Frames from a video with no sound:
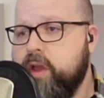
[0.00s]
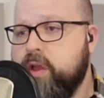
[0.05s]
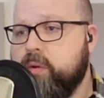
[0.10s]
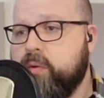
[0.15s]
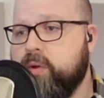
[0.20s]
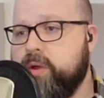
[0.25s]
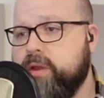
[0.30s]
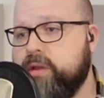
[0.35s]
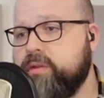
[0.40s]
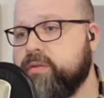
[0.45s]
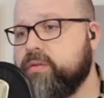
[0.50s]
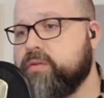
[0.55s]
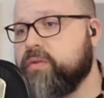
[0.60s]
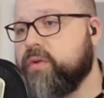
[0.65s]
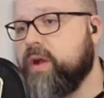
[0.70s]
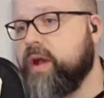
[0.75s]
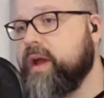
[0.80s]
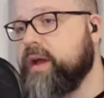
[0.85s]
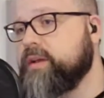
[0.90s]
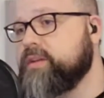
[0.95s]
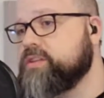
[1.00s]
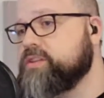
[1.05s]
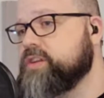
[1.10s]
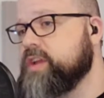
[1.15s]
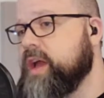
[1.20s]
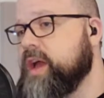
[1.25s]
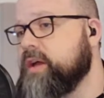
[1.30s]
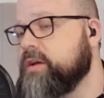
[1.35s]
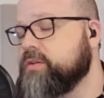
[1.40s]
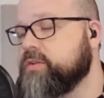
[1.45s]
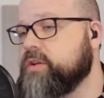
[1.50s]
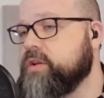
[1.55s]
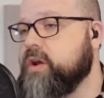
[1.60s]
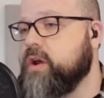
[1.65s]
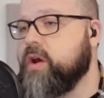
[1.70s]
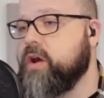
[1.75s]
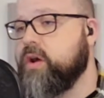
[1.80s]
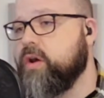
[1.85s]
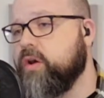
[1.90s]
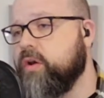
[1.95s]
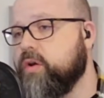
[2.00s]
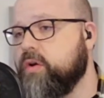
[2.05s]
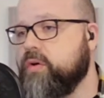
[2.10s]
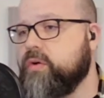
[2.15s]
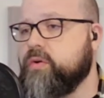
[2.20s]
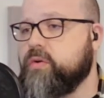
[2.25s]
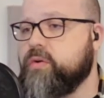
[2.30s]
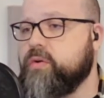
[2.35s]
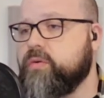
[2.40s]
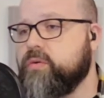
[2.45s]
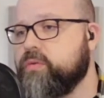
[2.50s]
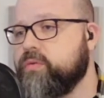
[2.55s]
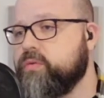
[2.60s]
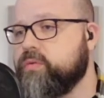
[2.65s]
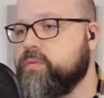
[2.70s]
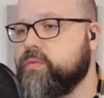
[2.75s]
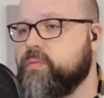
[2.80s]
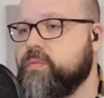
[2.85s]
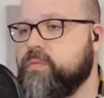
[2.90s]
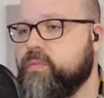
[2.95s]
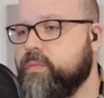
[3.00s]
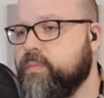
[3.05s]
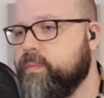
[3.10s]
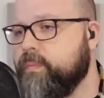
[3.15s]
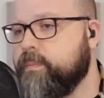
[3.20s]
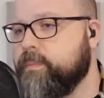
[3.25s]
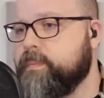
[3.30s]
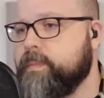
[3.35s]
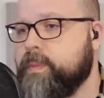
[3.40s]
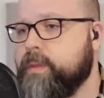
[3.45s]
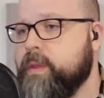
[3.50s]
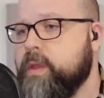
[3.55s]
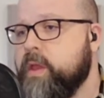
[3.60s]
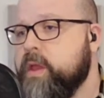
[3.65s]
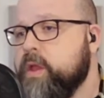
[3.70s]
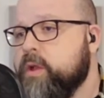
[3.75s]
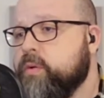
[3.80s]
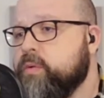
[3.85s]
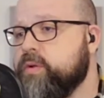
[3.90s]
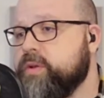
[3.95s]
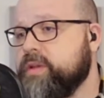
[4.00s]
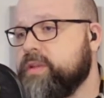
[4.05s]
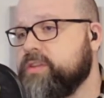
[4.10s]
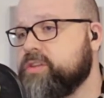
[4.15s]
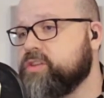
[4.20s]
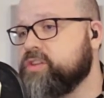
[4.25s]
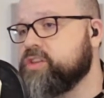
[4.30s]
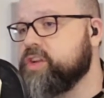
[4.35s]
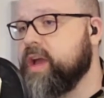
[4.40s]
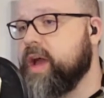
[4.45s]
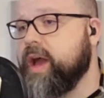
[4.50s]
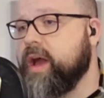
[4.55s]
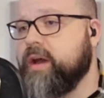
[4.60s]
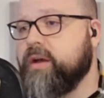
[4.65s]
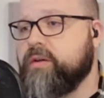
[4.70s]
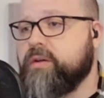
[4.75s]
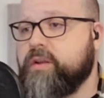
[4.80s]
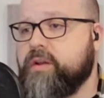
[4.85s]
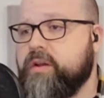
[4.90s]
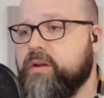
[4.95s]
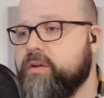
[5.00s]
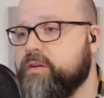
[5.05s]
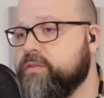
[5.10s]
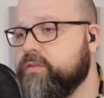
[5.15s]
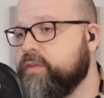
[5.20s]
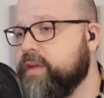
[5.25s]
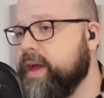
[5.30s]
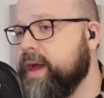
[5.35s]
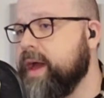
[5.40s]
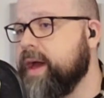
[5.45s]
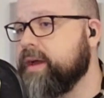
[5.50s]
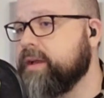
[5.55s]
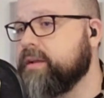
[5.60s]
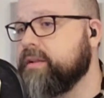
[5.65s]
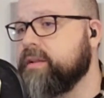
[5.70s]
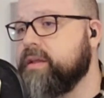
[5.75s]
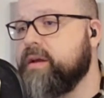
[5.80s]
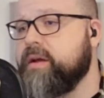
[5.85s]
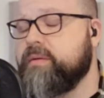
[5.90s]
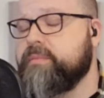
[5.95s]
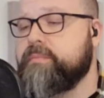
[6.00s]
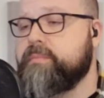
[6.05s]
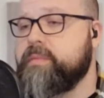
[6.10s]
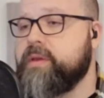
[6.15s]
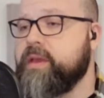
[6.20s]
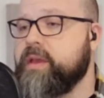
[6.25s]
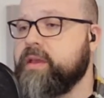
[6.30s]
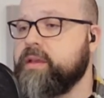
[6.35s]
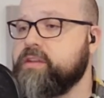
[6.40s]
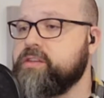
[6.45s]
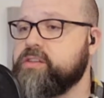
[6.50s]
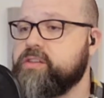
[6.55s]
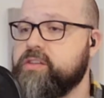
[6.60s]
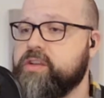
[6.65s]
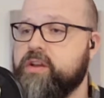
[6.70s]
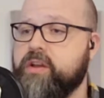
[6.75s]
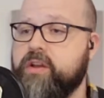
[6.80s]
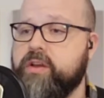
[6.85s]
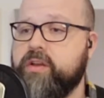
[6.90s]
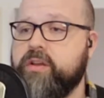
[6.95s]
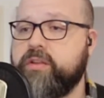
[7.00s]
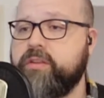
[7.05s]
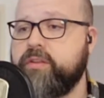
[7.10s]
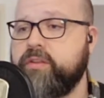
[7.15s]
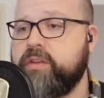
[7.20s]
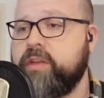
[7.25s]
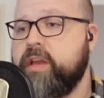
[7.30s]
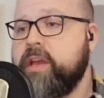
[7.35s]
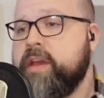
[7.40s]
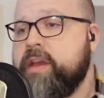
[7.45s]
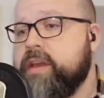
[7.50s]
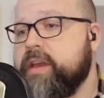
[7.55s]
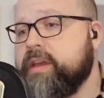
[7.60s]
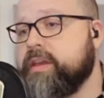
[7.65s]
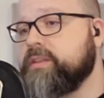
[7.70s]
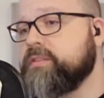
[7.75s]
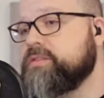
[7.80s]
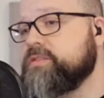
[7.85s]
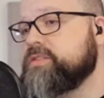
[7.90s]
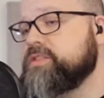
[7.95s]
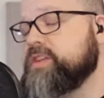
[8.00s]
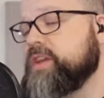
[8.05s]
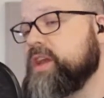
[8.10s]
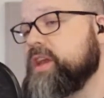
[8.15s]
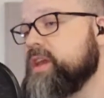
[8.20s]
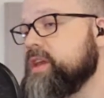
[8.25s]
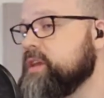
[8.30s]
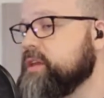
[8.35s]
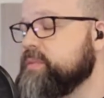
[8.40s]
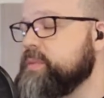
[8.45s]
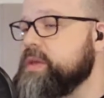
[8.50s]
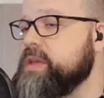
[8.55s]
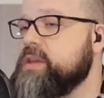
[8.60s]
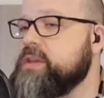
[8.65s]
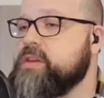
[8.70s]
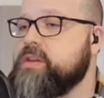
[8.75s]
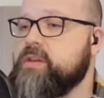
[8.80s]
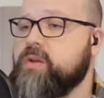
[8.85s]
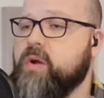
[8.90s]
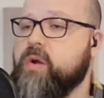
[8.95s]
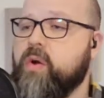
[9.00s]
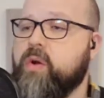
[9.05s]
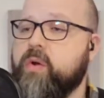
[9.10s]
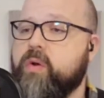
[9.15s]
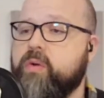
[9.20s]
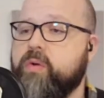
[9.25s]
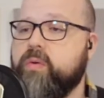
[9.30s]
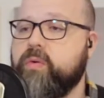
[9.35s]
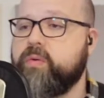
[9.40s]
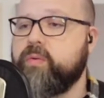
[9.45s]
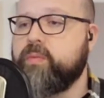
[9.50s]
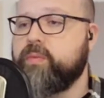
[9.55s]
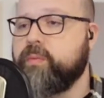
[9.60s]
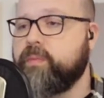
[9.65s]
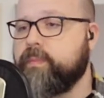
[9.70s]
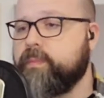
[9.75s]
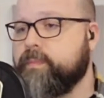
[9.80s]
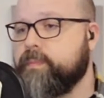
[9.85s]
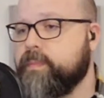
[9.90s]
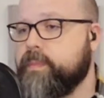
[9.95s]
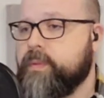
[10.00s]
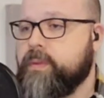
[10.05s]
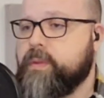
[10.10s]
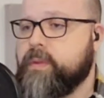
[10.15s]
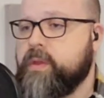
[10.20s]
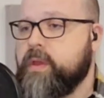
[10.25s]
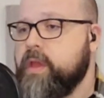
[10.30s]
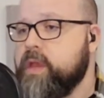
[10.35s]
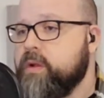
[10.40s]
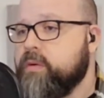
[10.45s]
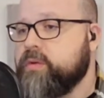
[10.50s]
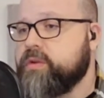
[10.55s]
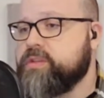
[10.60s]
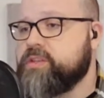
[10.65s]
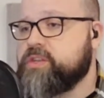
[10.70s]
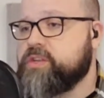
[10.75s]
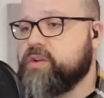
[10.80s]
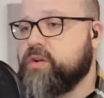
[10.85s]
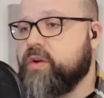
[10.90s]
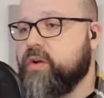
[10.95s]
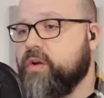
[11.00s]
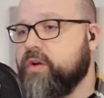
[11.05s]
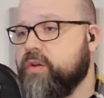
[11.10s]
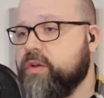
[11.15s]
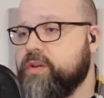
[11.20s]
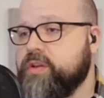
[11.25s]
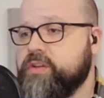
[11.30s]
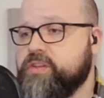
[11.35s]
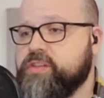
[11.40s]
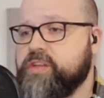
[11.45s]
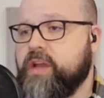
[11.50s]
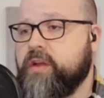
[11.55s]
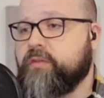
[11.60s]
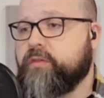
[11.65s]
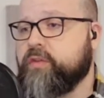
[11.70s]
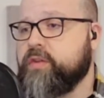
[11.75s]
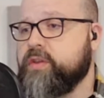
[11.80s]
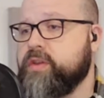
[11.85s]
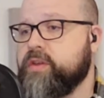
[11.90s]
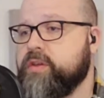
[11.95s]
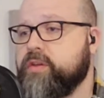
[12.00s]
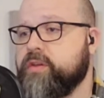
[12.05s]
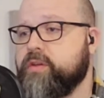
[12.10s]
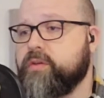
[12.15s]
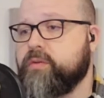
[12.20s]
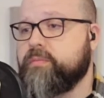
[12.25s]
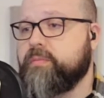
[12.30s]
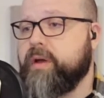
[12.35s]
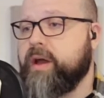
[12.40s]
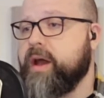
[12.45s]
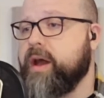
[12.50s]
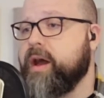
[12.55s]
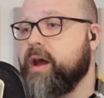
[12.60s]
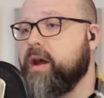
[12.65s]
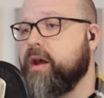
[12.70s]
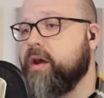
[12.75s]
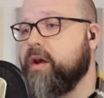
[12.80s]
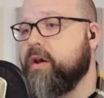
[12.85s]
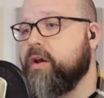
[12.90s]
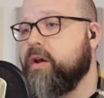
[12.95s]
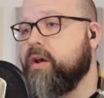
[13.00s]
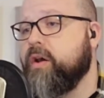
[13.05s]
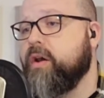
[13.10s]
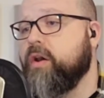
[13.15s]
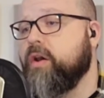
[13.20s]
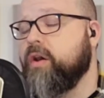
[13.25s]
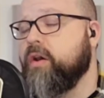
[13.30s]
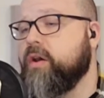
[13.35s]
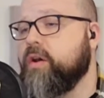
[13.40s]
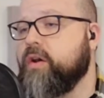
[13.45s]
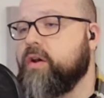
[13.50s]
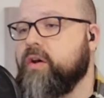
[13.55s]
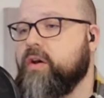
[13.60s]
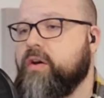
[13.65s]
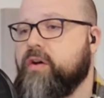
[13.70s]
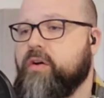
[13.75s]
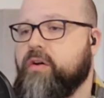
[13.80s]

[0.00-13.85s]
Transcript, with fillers: When Christ shall come with shout of acclamation and take me home, with joy shall fill my heart.